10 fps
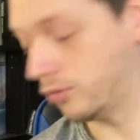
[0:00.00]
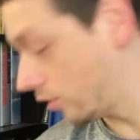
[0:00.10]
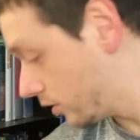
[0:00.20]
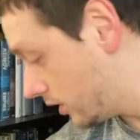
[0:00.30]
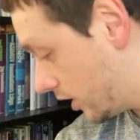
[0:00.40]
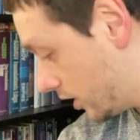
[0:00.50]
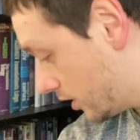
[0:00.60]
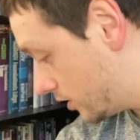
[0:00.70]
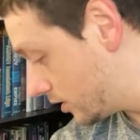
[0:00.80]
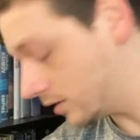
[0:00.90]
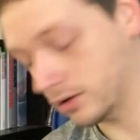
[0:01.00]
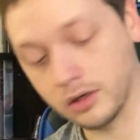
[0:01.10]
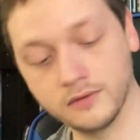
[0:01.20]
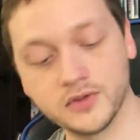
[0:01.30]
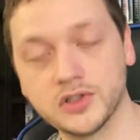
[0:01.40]
Borderland
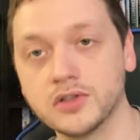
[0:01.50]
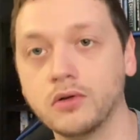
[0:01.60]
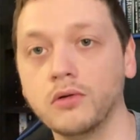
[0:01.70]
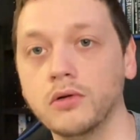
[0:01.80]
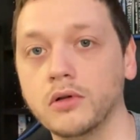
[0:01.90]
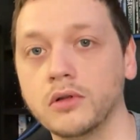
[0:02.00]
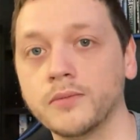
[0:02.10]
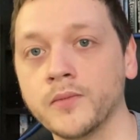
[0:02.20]
of Seoul,